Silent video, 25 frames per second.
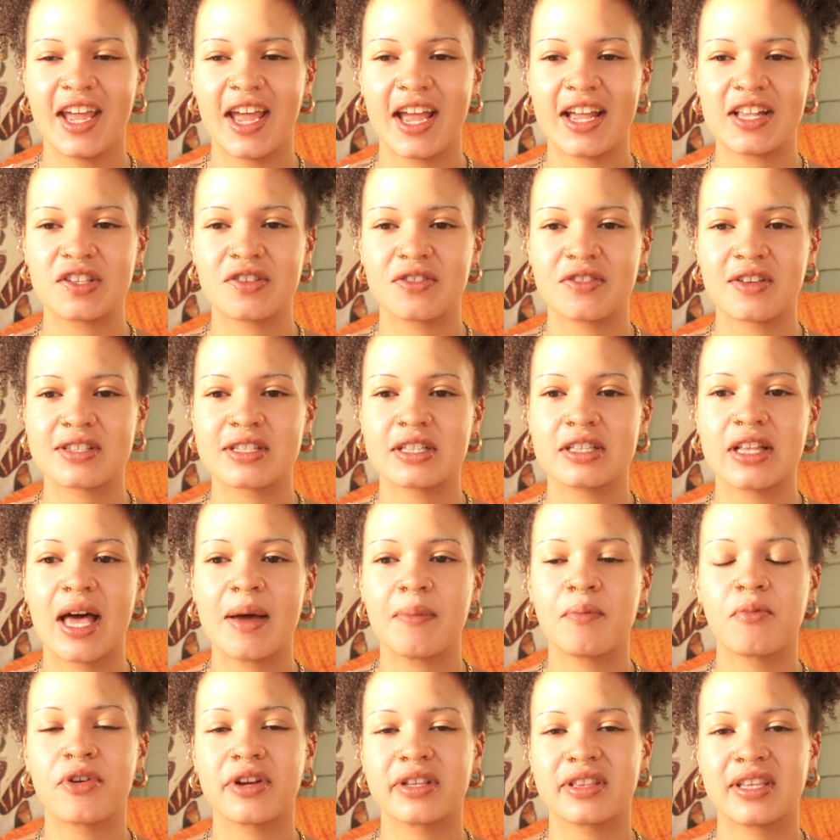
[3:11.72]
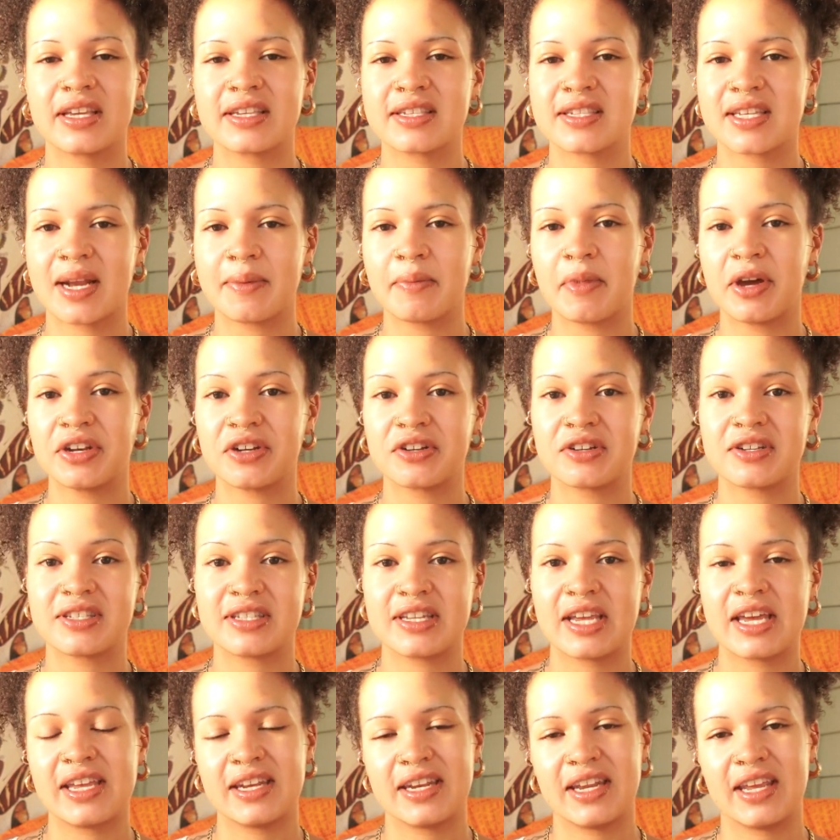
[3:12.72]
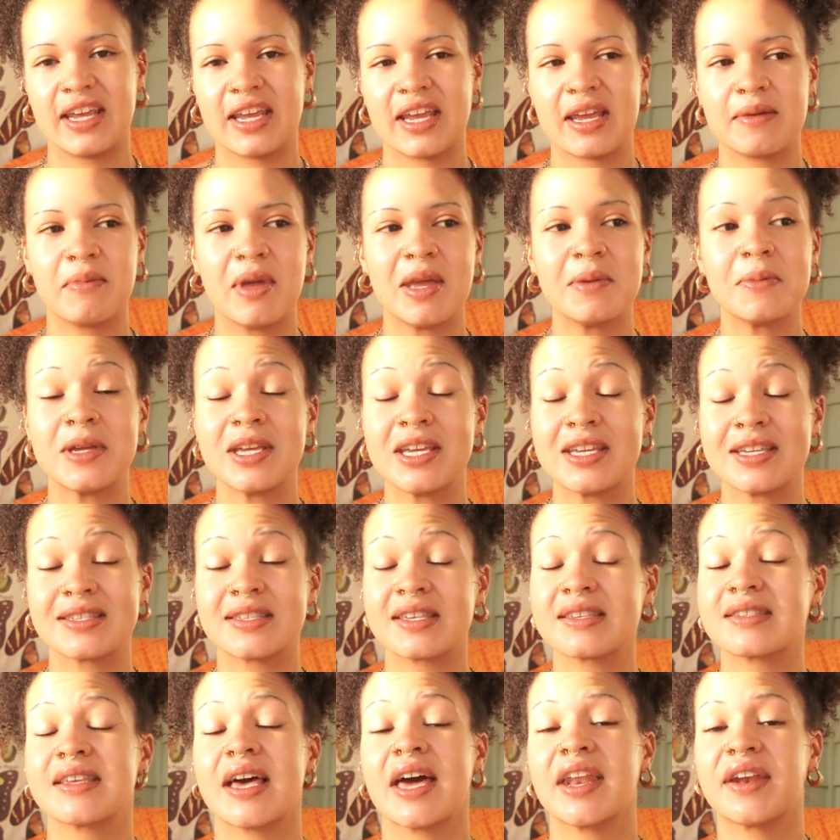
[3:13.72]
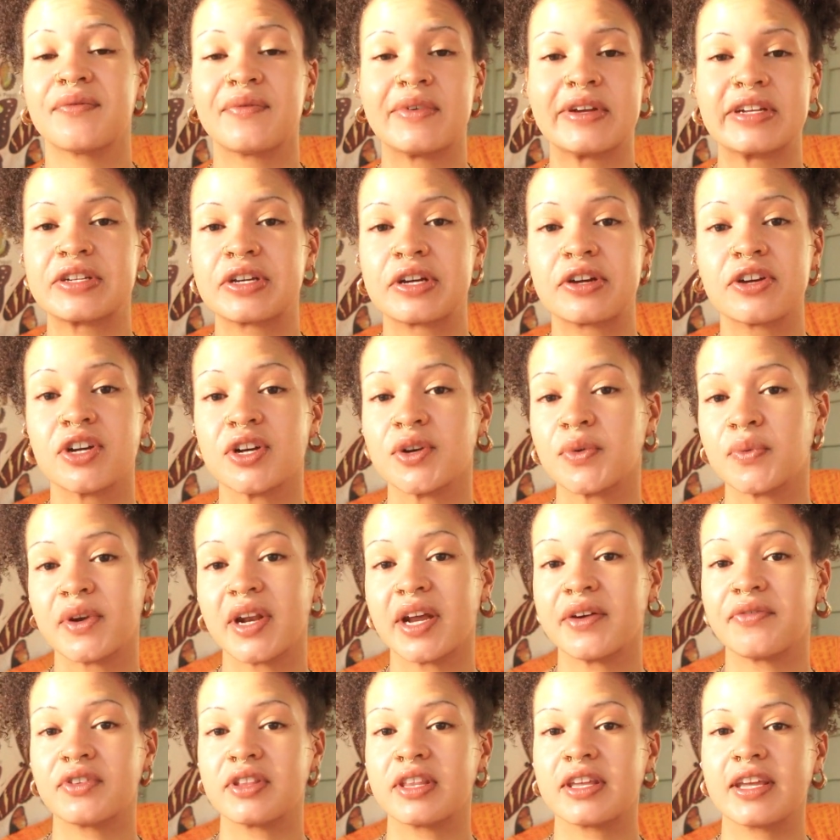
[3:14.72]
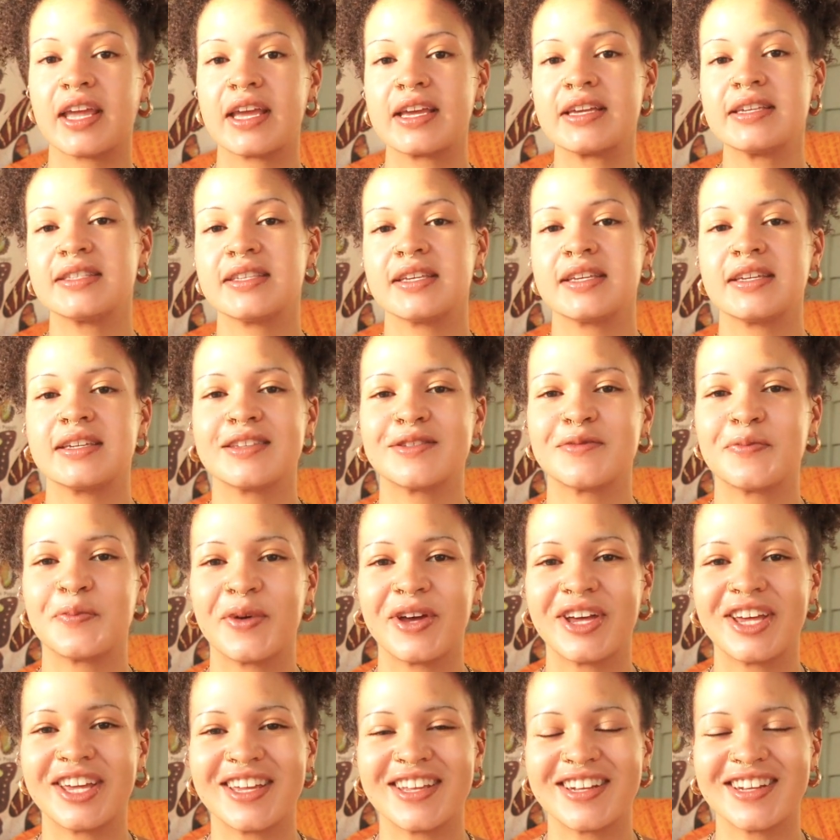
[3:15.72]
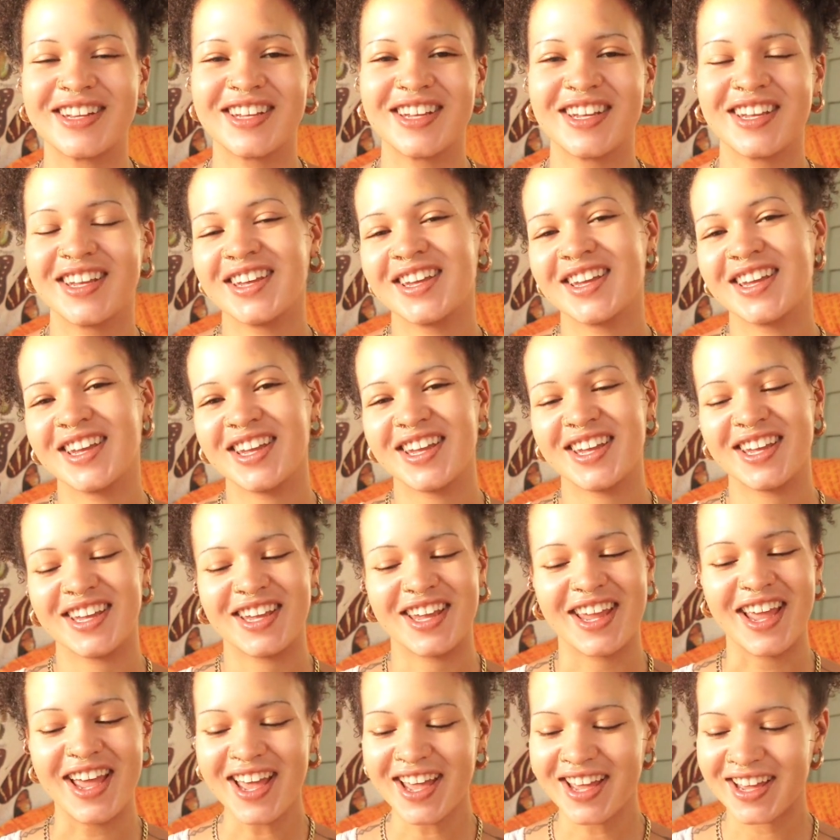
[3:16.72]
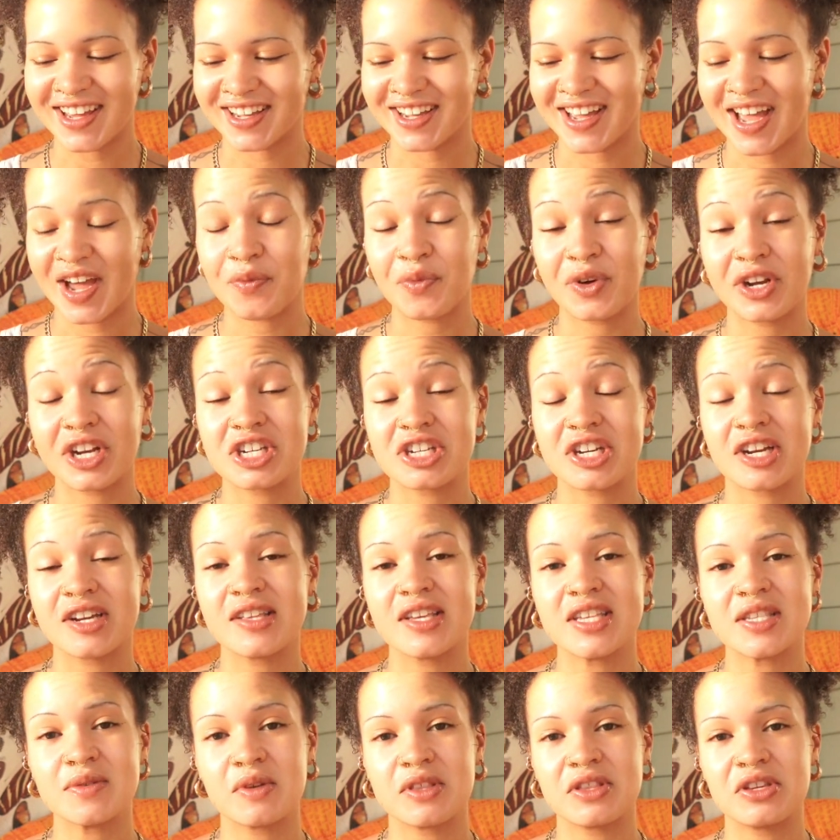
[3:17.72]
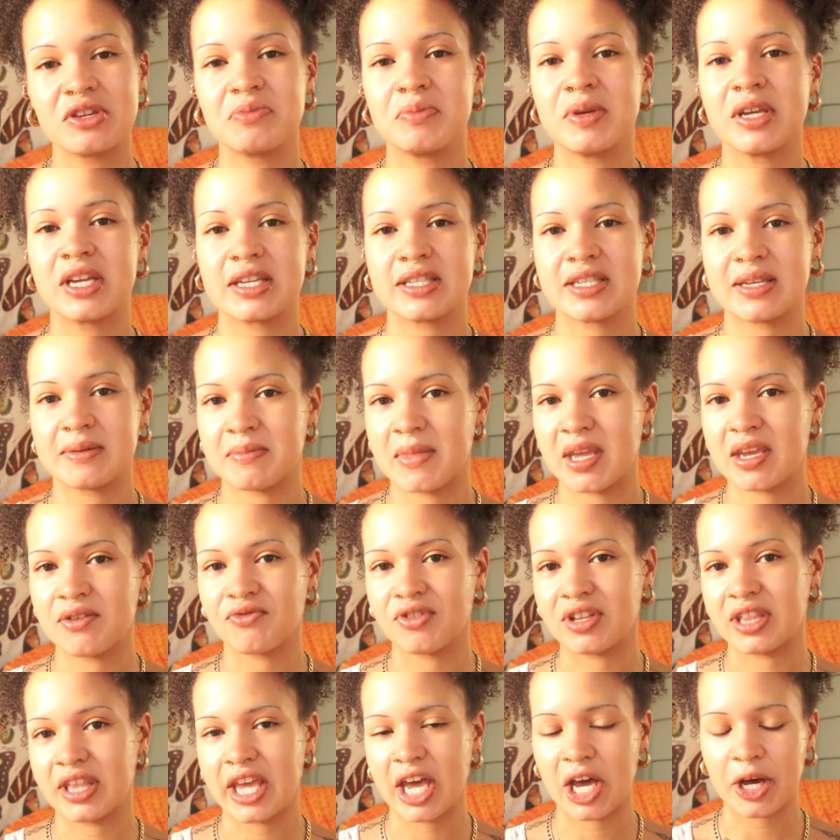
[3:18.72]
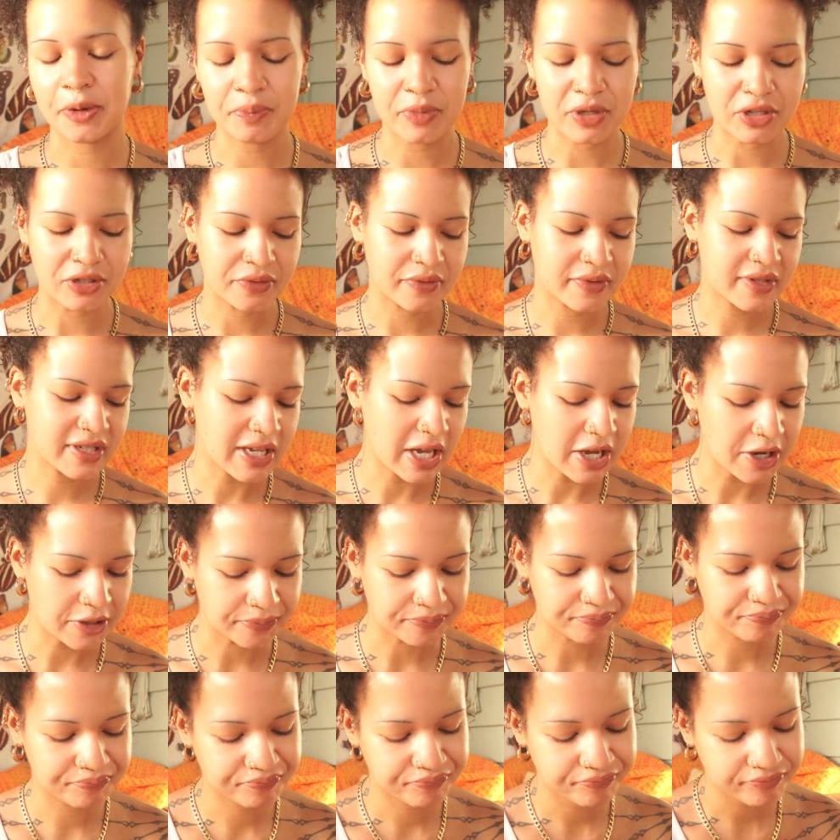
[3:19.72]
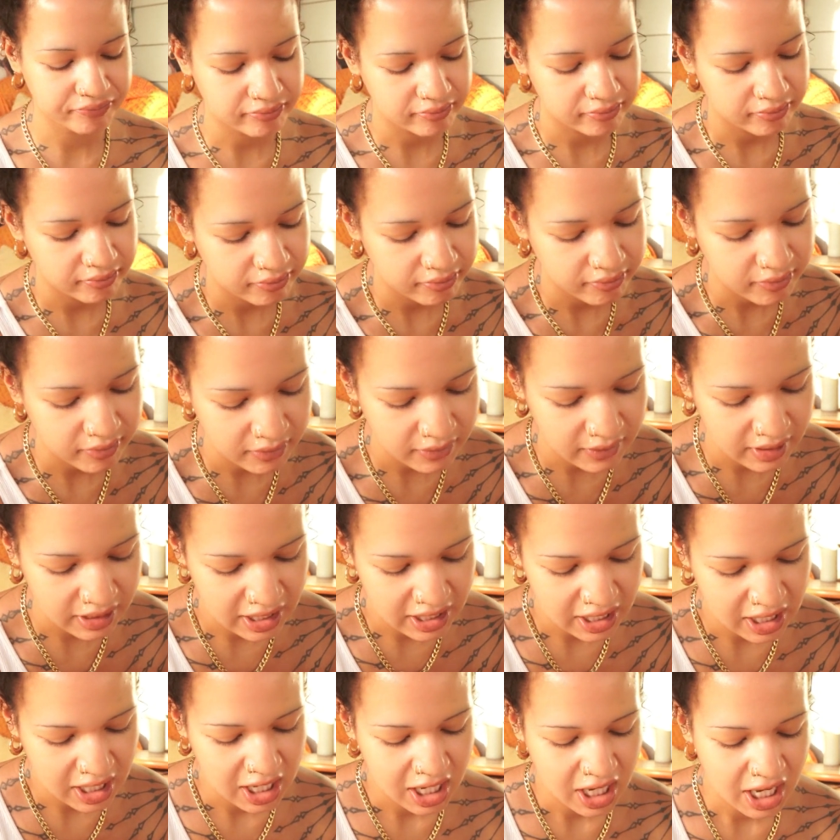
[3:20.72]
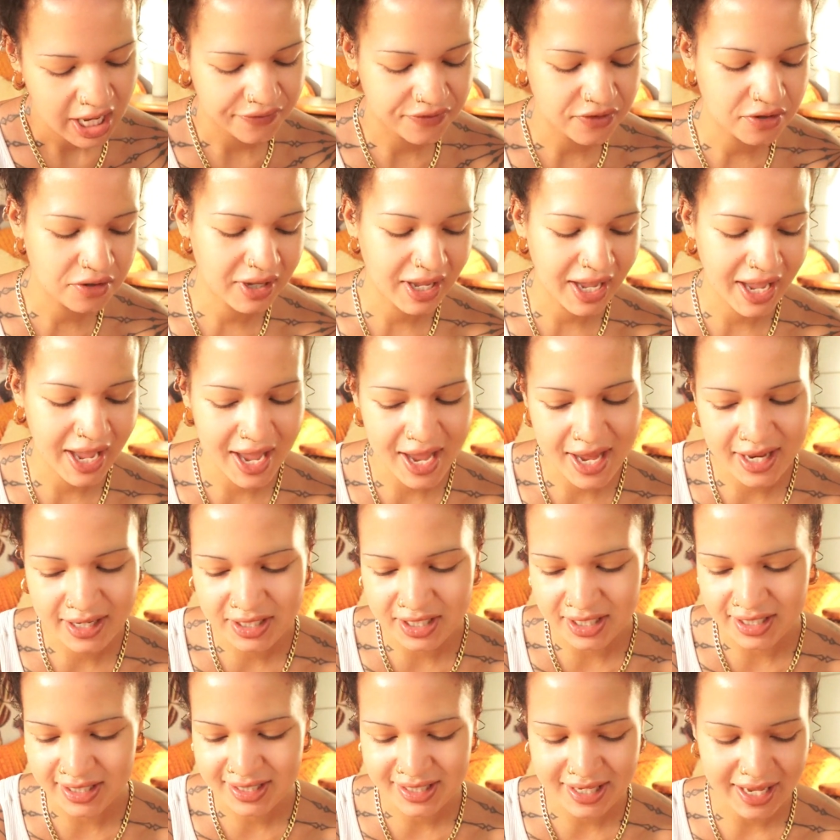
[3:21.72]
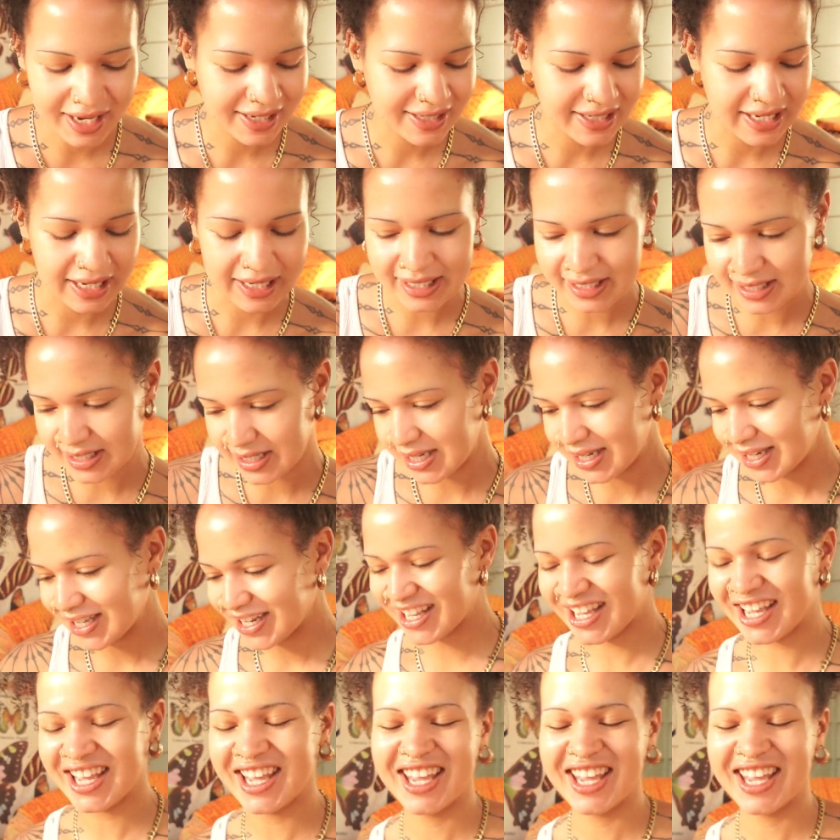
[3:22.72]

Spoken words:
And so there's a lot more things that I'm understanding, and maybe it's a Saturn return or whatever the case is. But yeah, I want to share this with you because it may really help you. So if you can, just like take a seat,